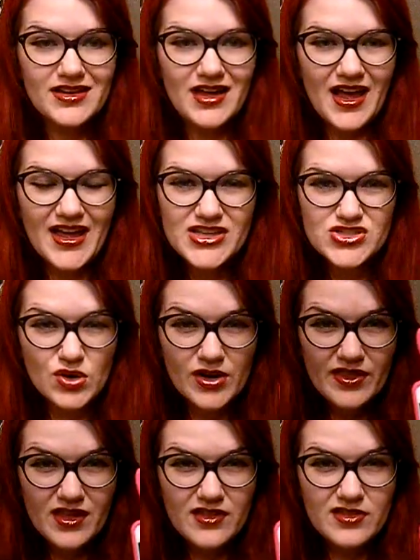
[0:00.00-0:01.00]
I adore
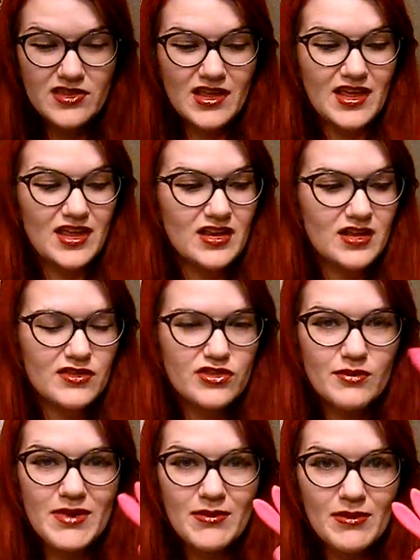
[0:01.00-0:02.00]
this, and
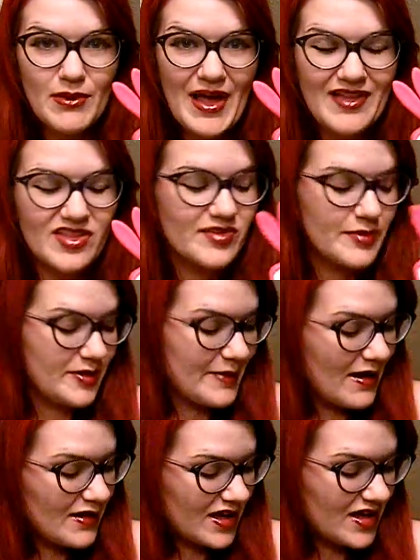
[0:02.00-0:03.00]
so many people ask me
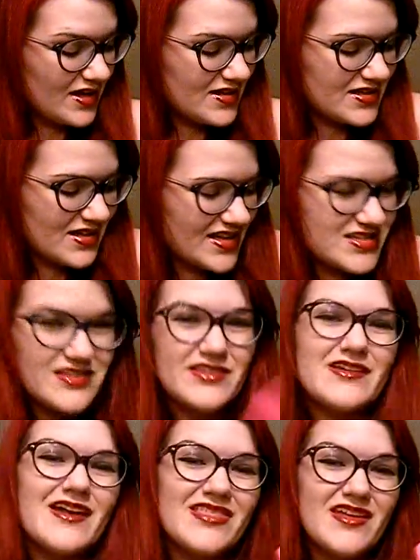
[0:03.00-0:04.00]
about it, and I
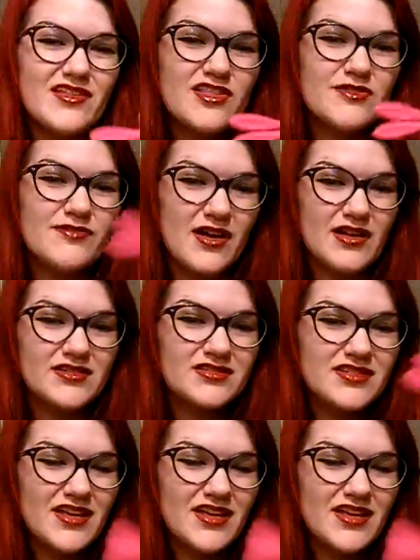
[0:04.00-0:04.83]
think it's fun.